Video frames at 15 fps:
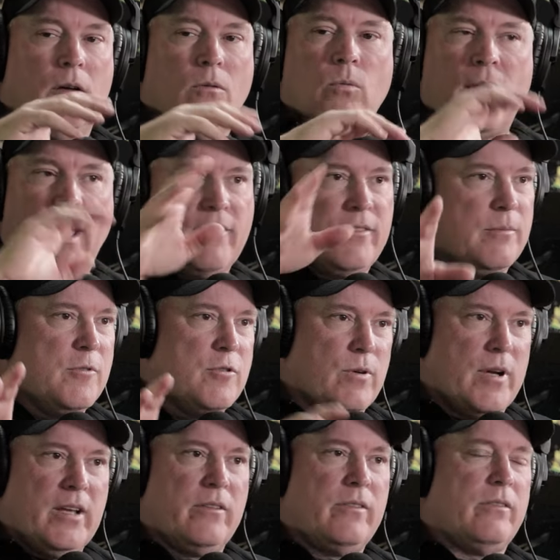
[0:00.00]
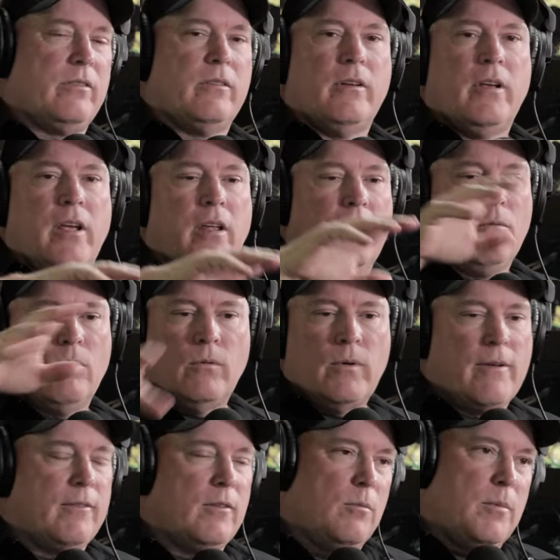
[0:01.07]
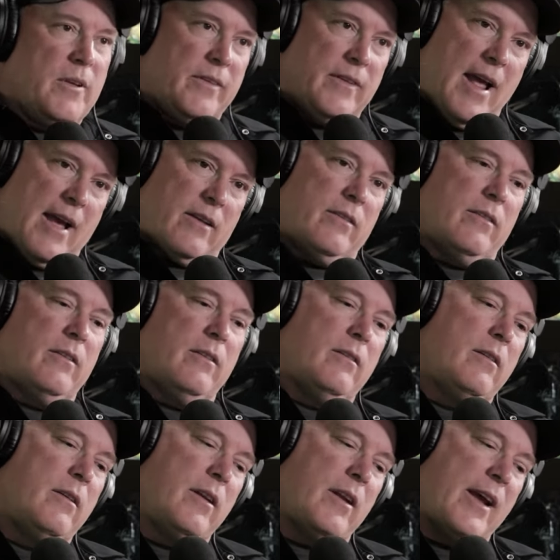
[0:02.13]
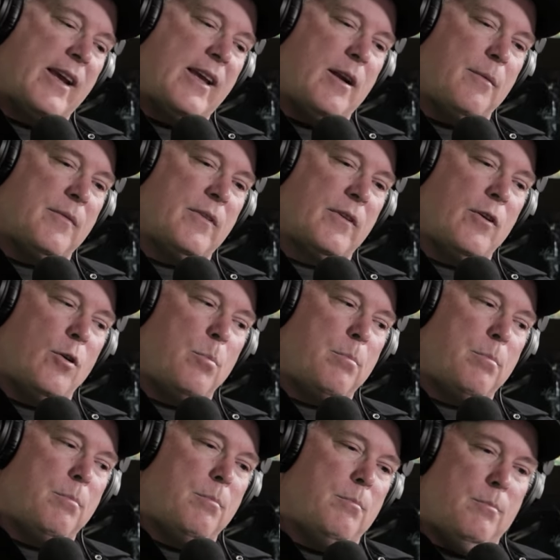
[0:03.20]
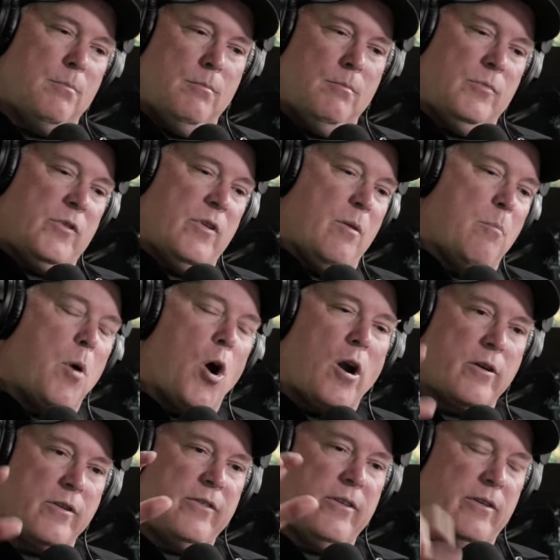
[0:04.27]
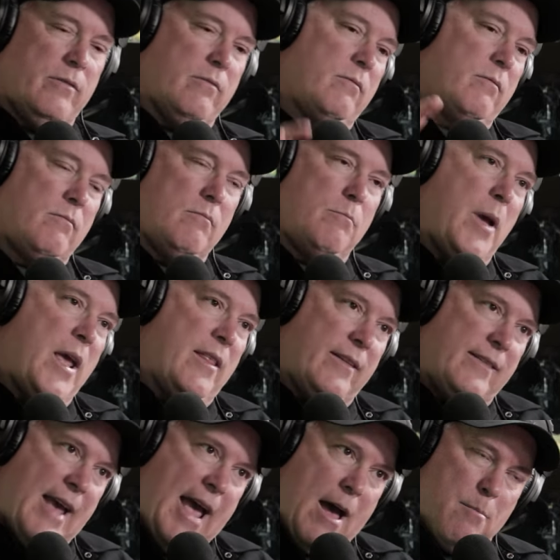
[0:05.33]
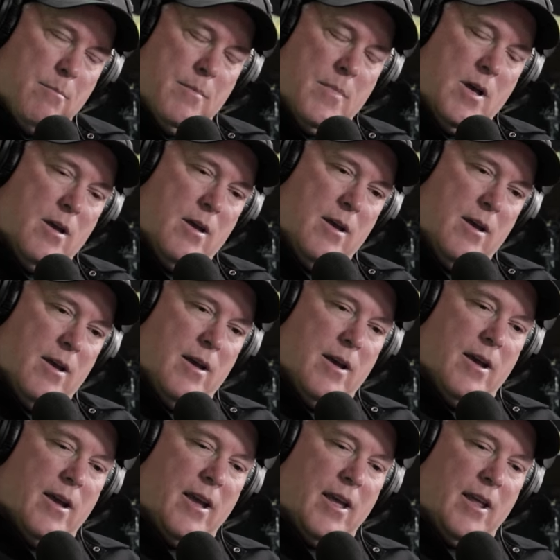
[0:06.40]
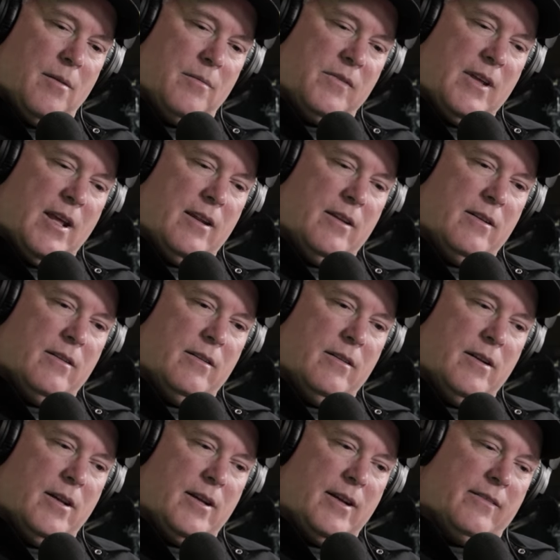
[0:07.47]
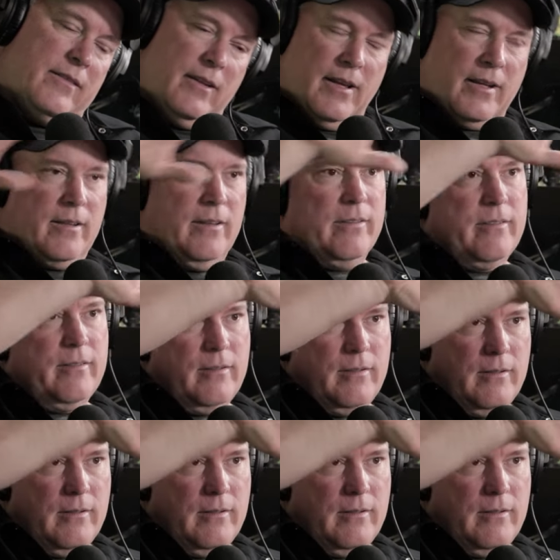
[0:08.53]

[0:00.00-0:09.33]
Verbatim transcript: We have some drinks, and we have a little bit of snacks, and I get up to go to the bar to pay the tab, and I'm standing there, and I see like this